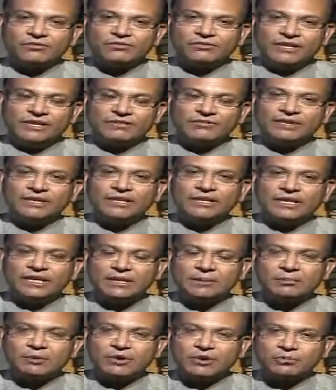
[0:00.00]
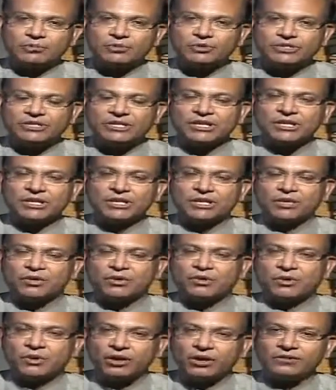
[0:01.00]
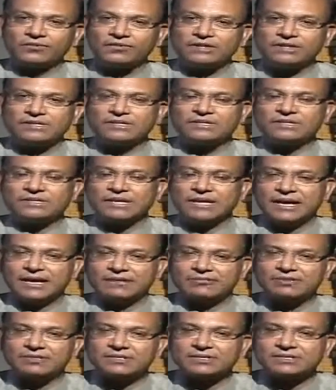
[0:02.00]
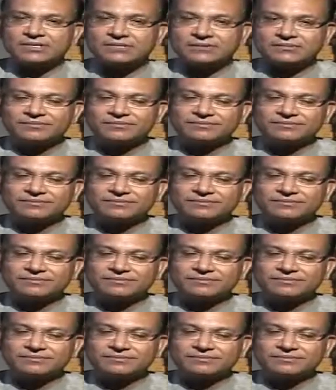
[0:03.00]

we will keep on pushing on all of these efforts.